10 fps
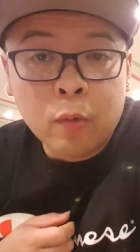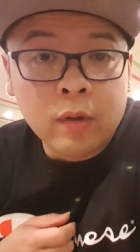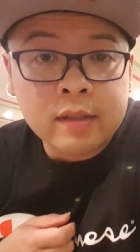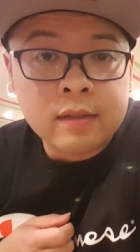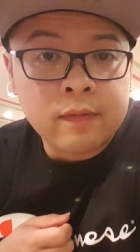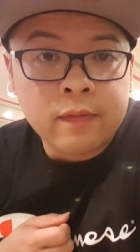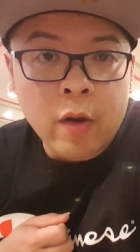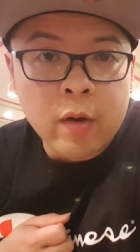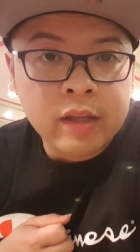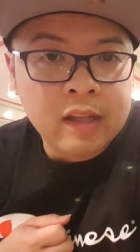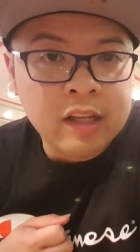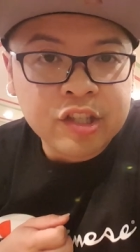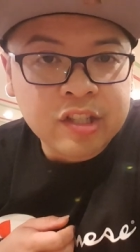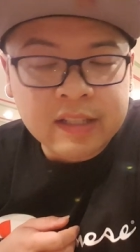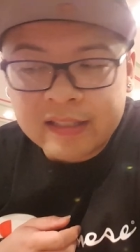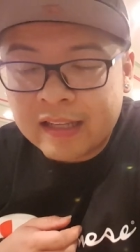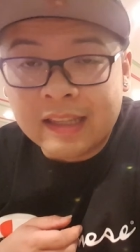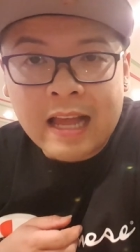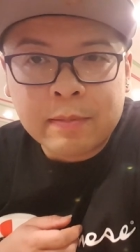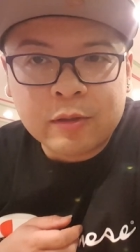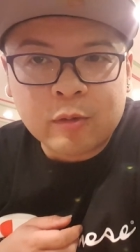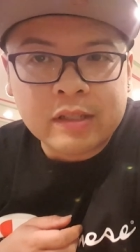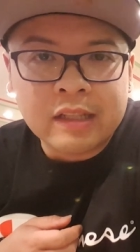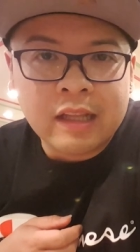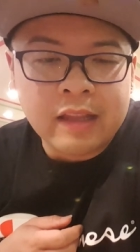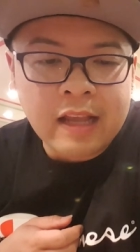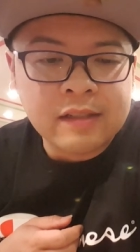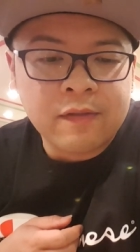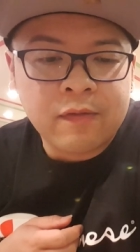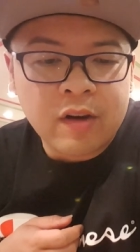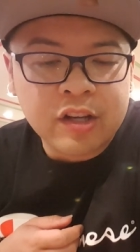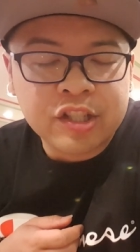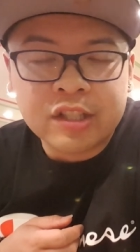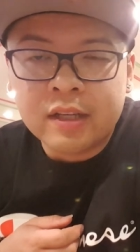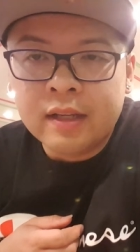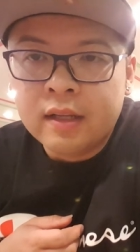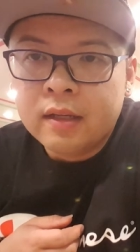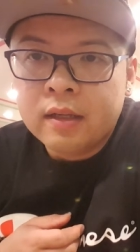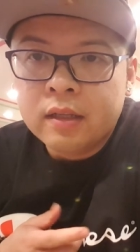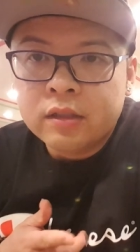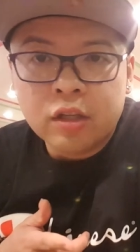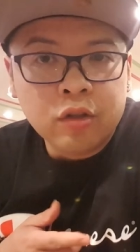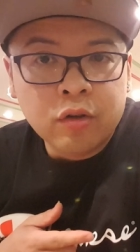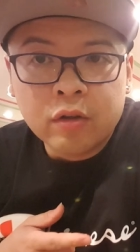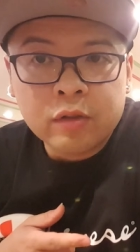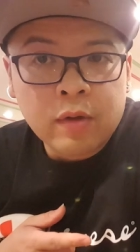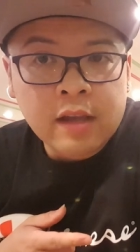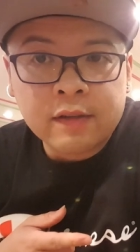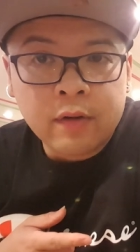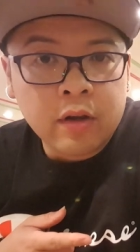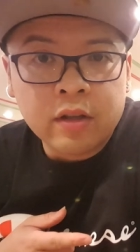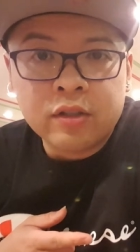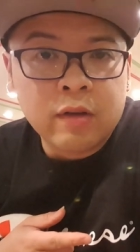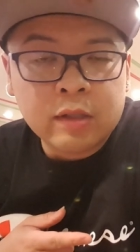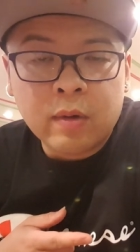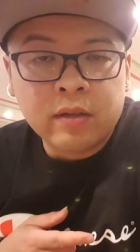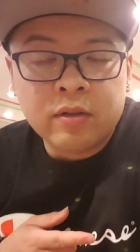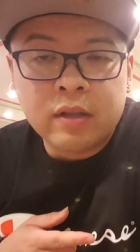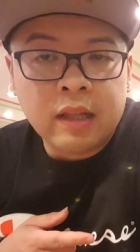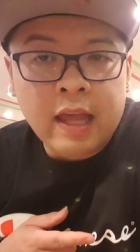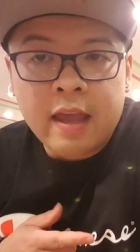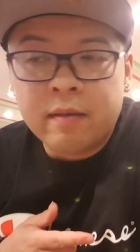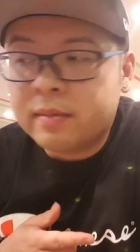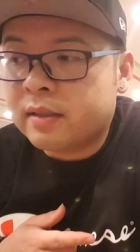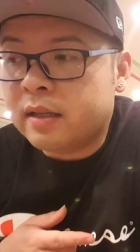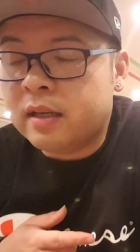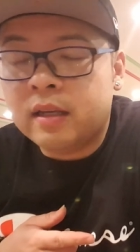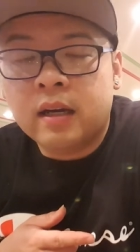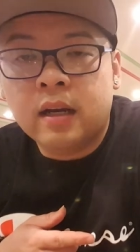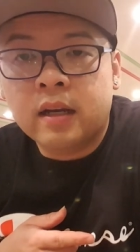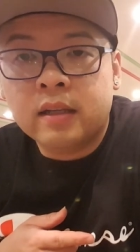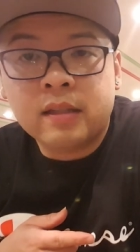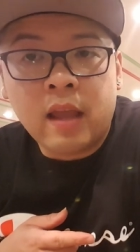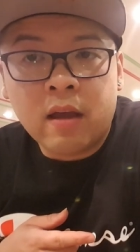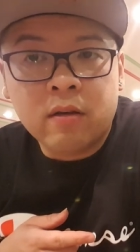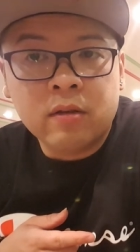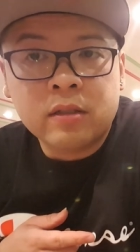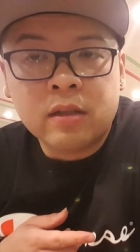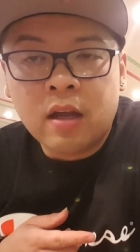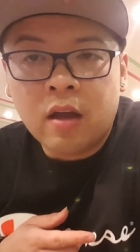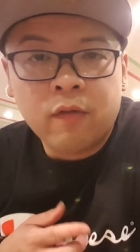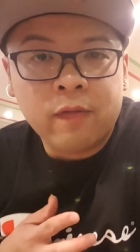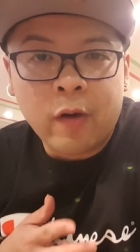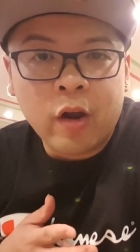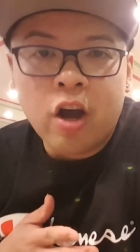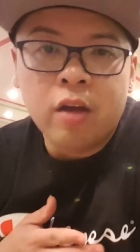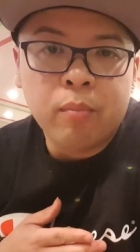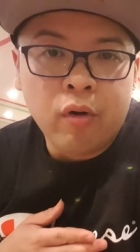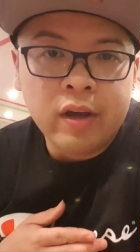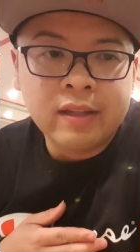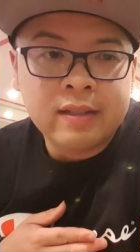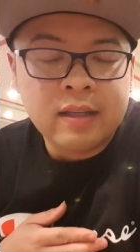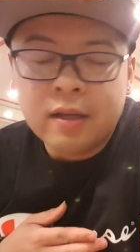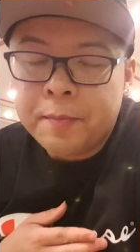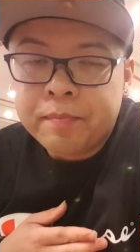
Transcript: Food was very delicious. The lobster was nice and fresh. The noodles were actually very good too as well. To the clams, the uh, snails, very on point.